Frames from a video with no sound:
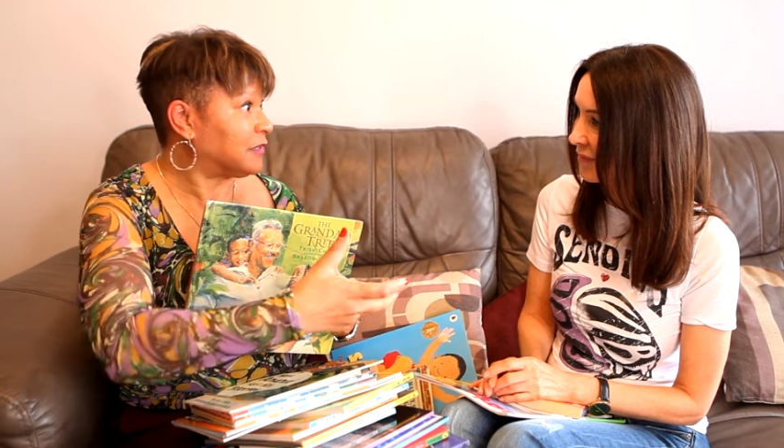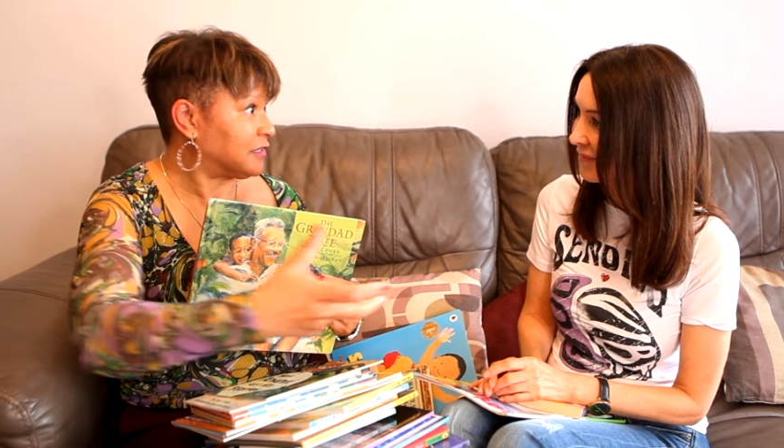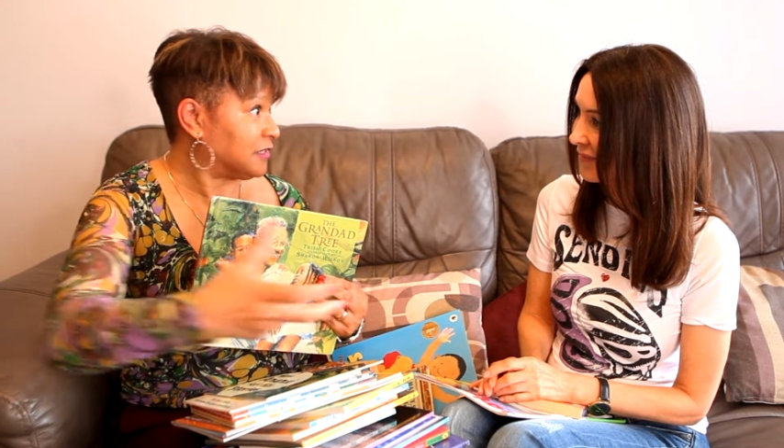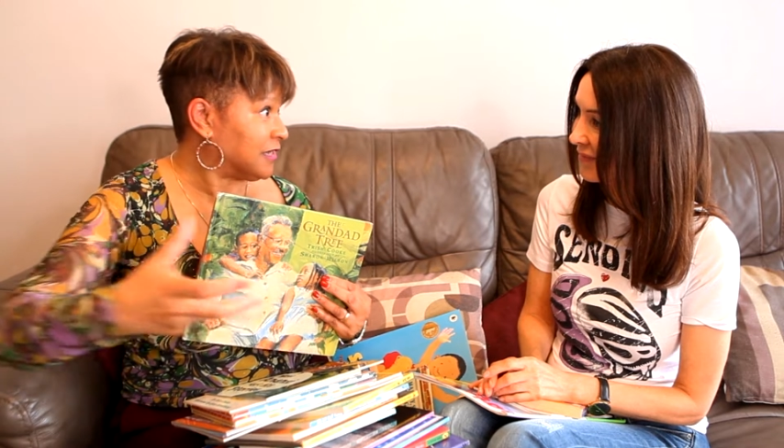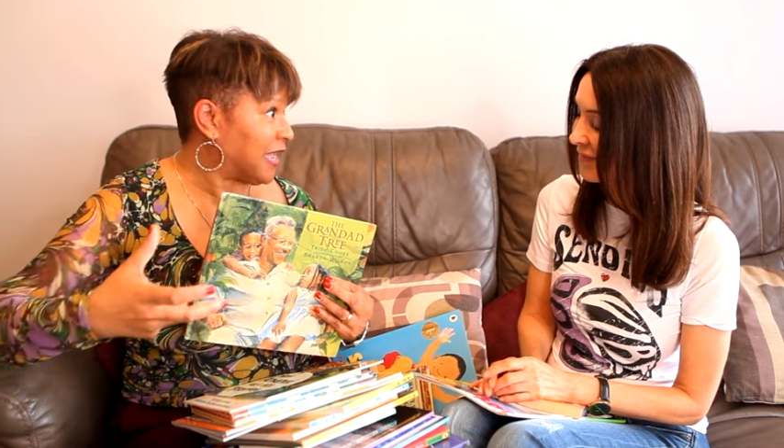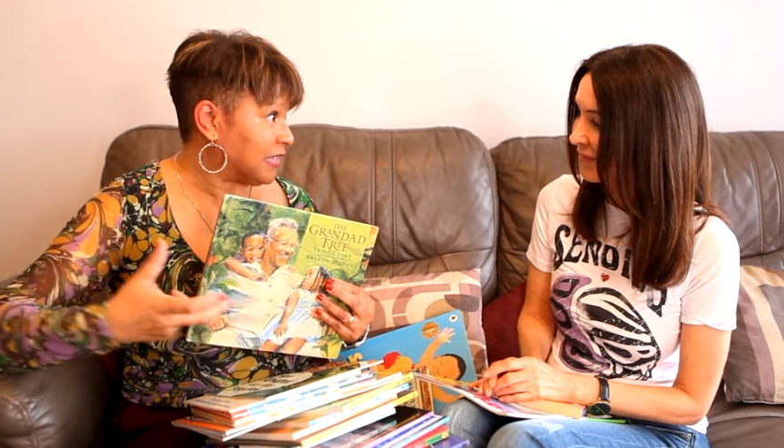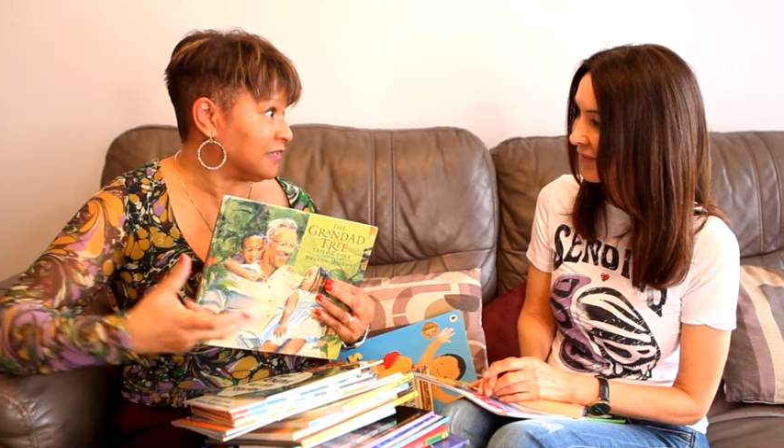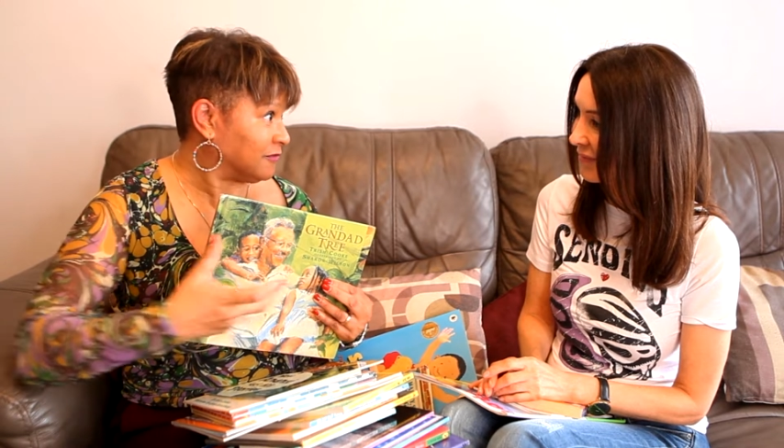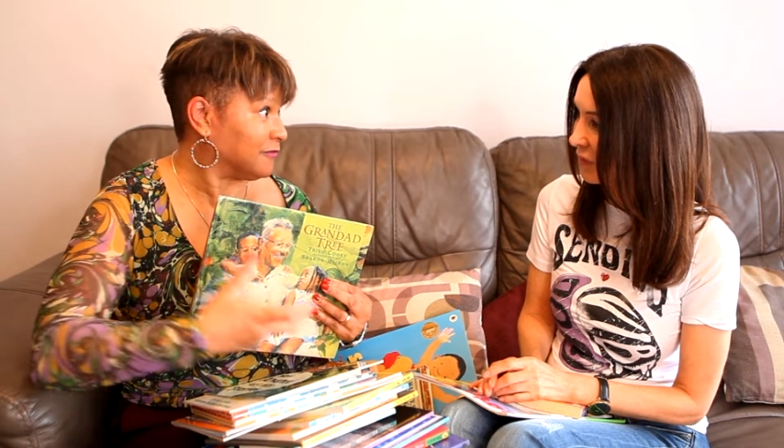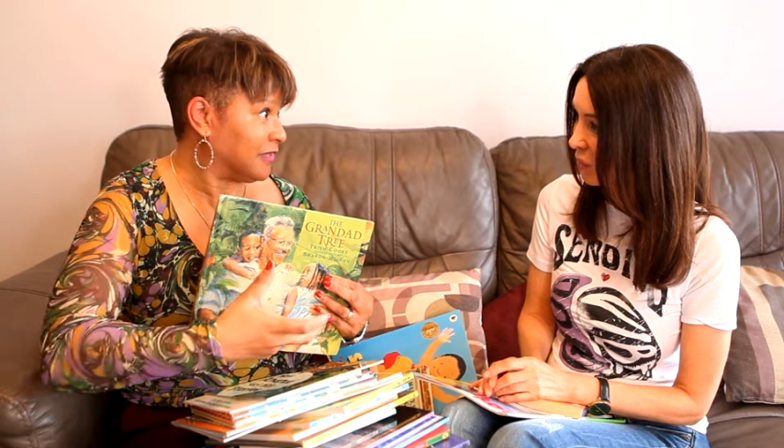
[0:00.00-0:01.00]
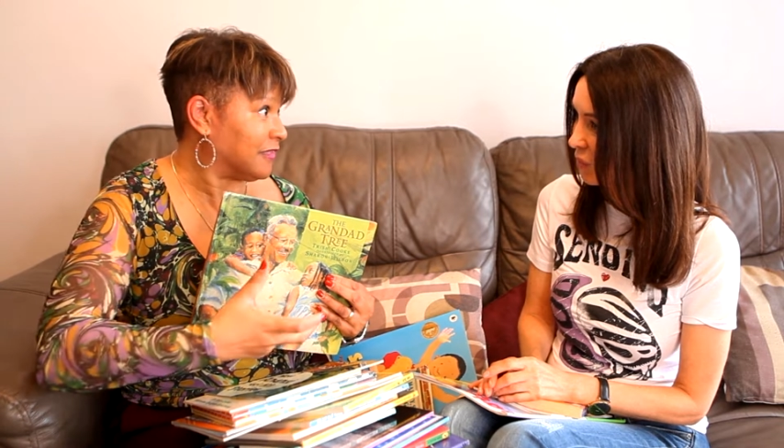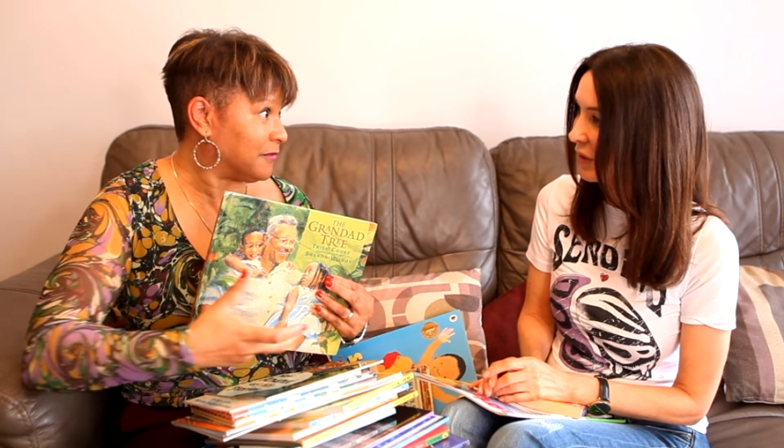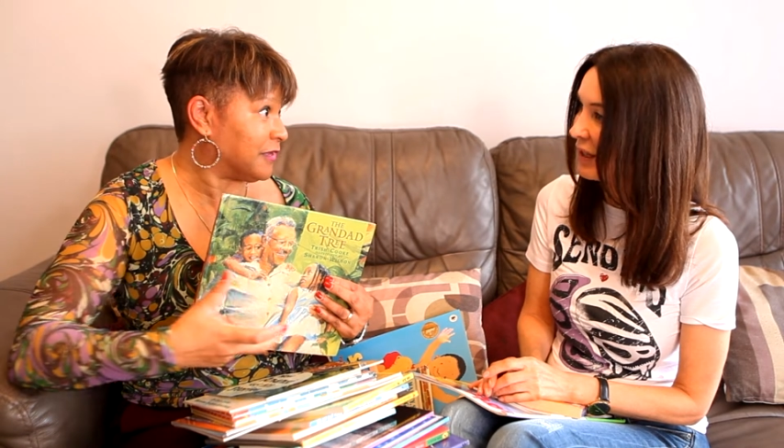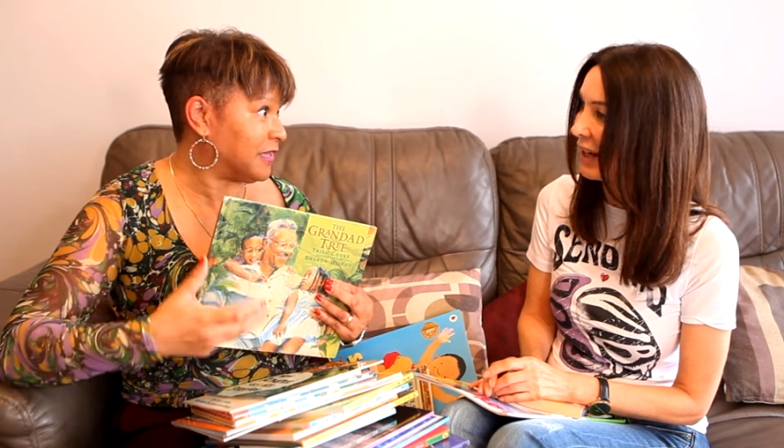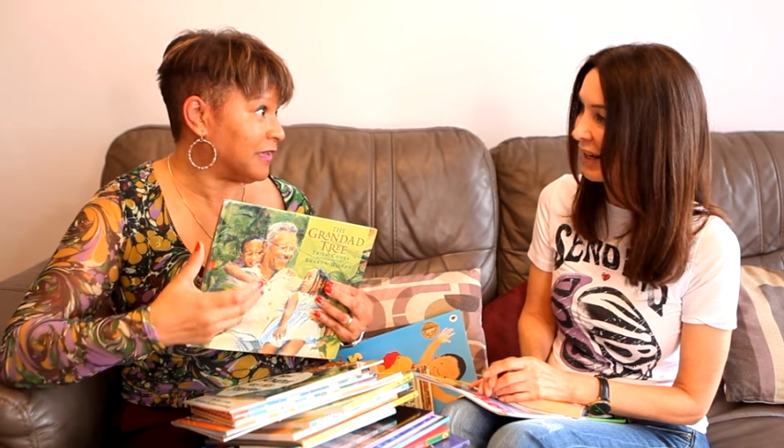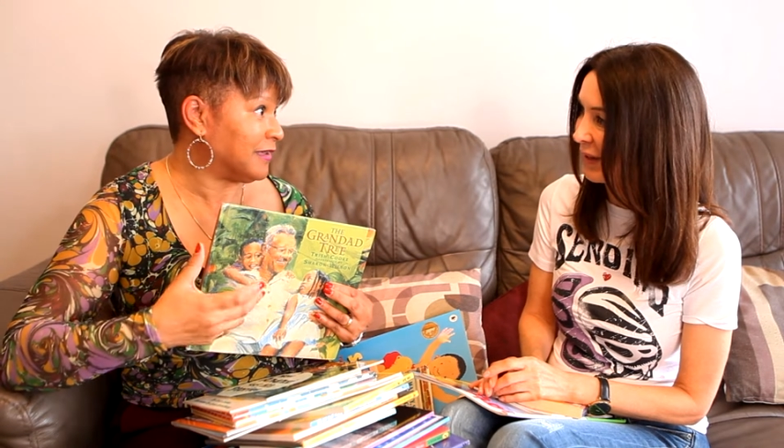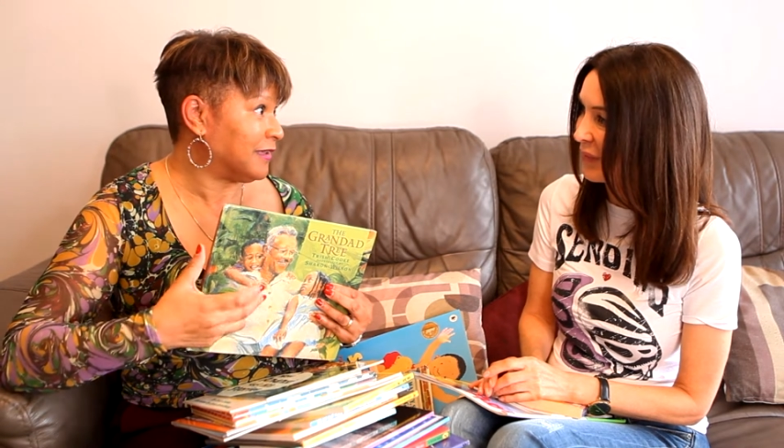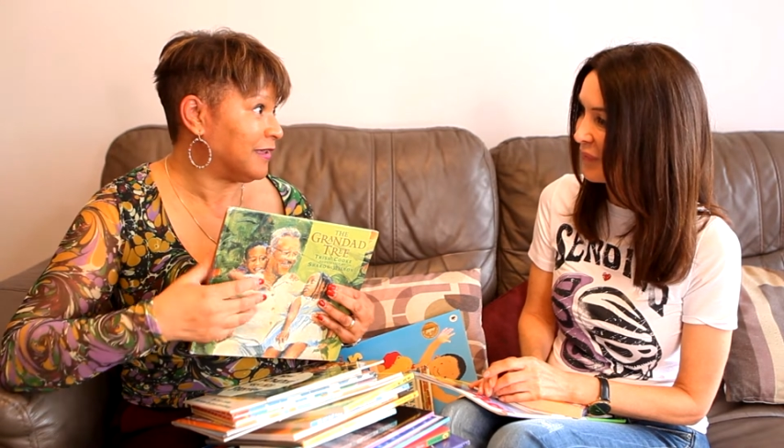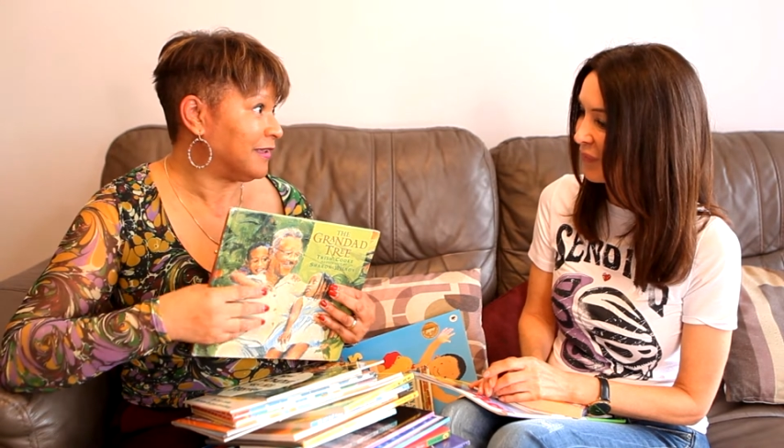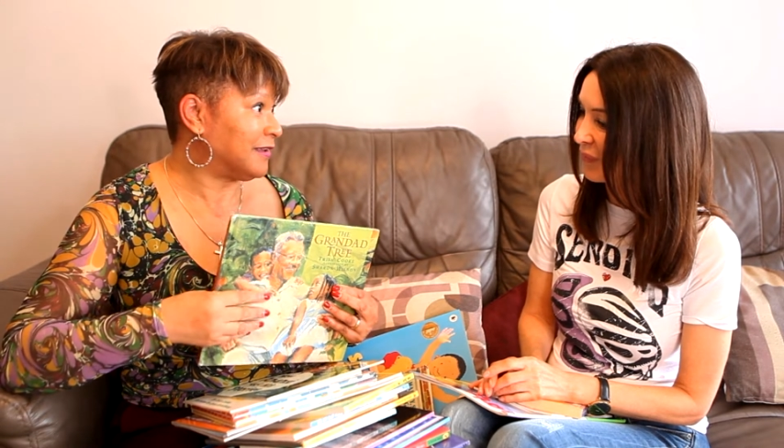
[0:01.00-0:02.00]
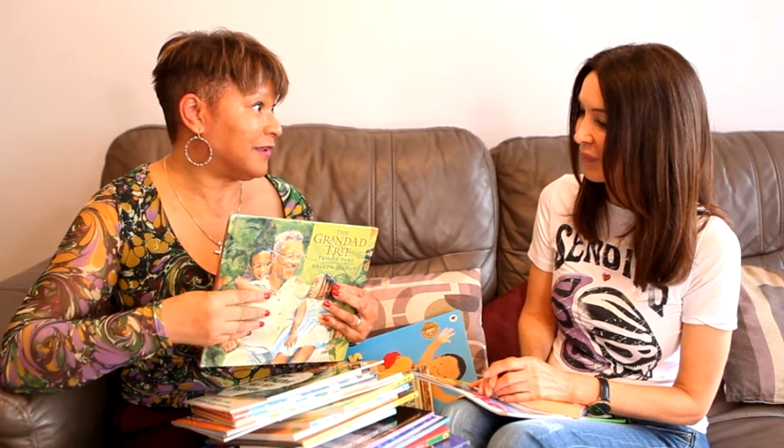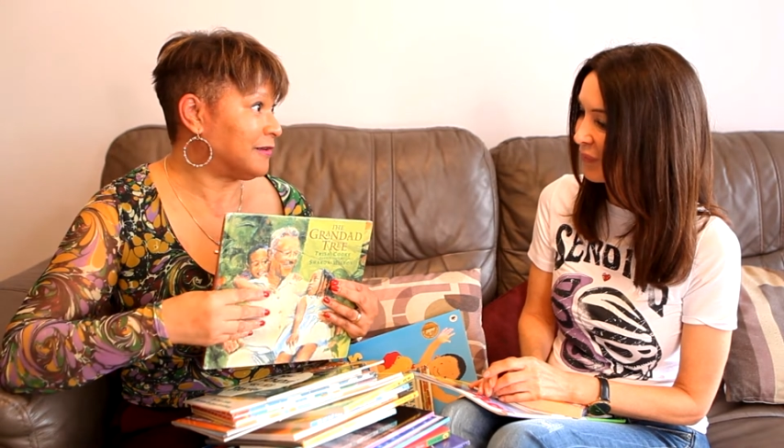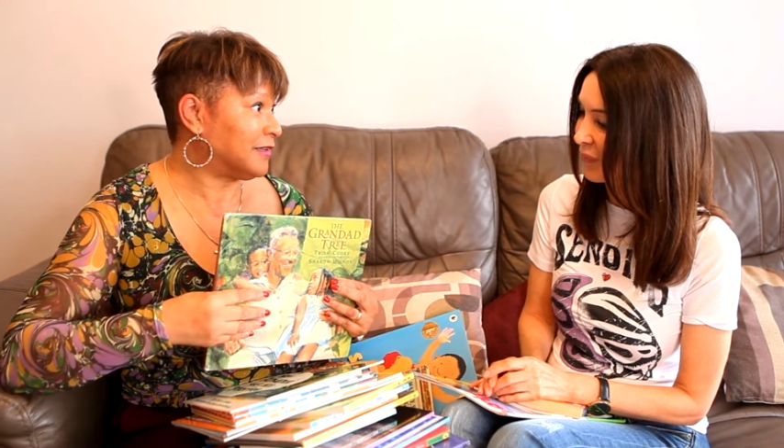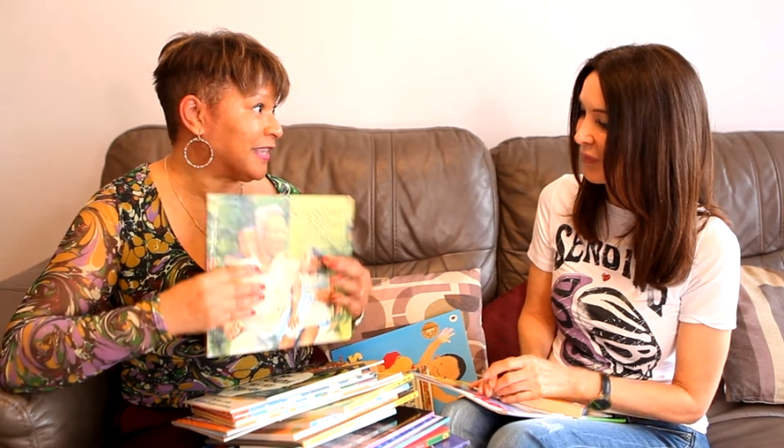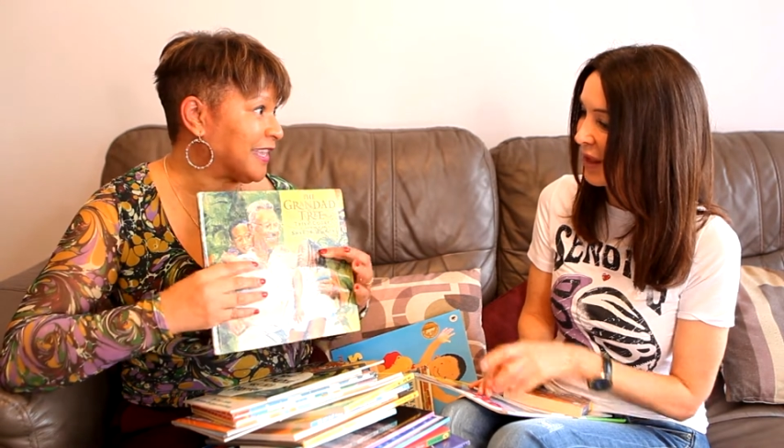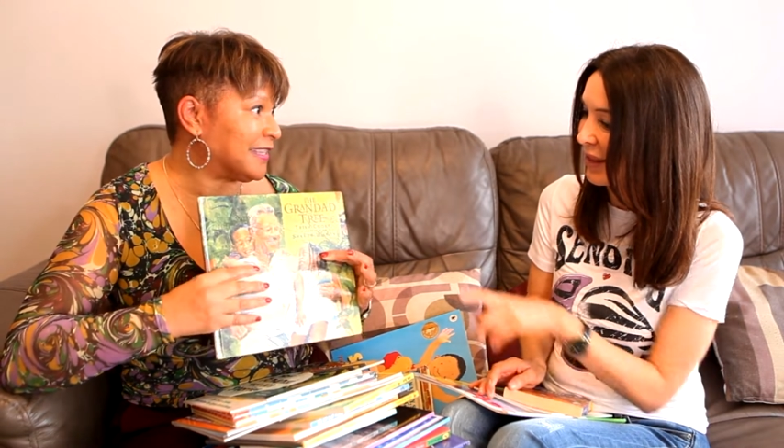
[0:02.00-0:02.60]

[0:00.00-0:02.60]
person had when they were young, you know, and the kids.